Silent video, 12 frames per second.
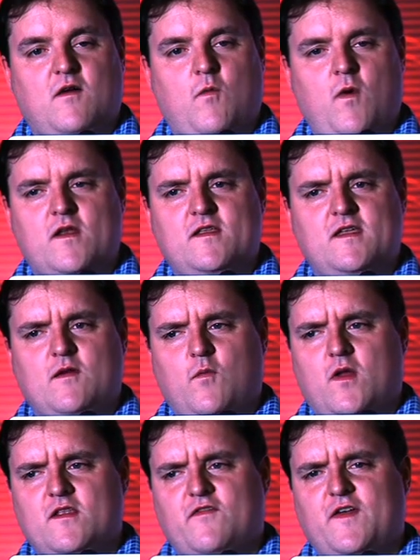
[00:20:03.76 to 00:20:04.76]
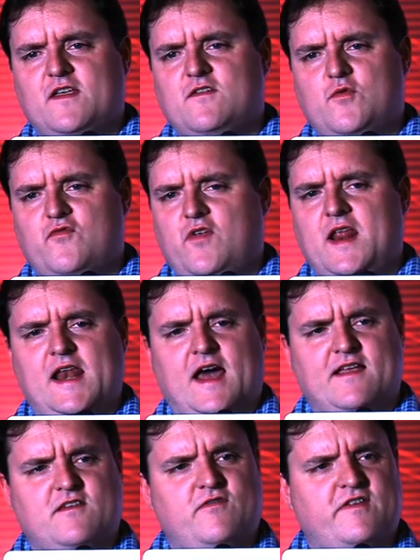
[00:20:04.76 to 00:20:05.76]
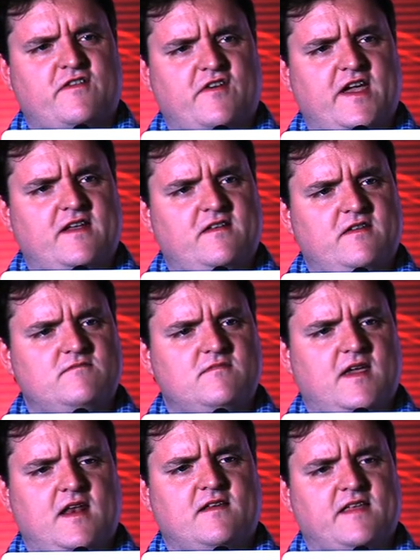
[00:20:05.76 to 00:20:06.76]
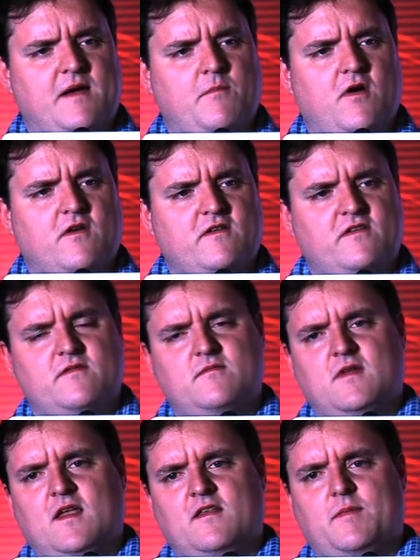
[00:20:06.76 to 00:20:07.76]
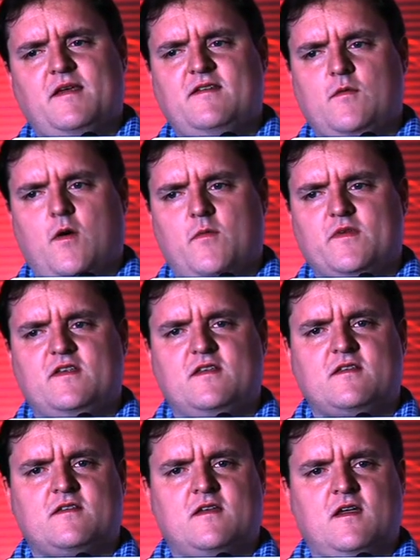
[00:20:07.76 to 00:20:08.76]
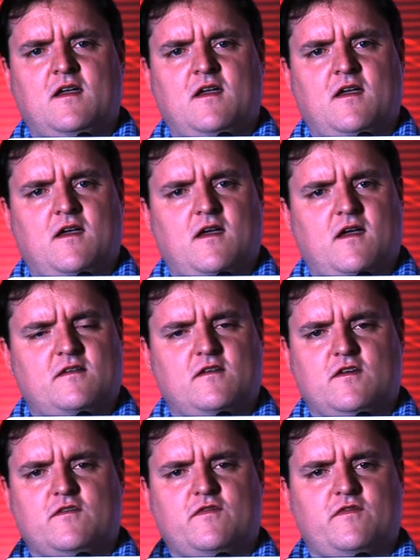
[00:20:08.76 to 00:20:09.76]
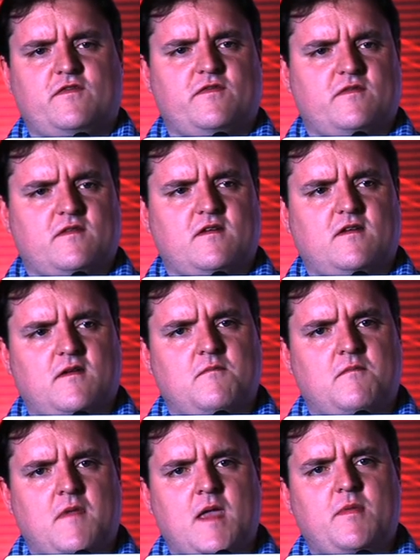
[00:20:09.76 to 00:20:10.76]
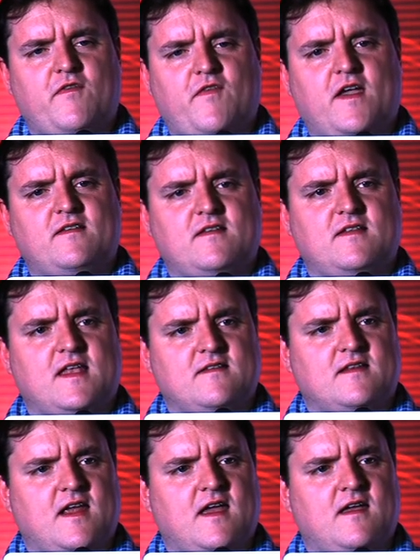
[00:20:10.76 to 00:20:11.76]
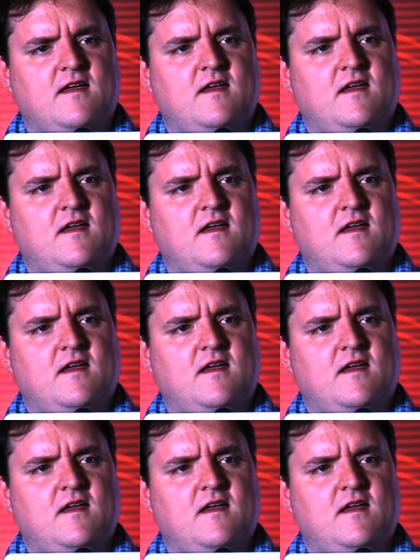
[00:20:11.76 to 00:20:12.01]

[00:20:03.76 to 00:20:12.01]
one of the things you would really like to restrict in a sandbox, especially one which is sort of maybe facing the internet,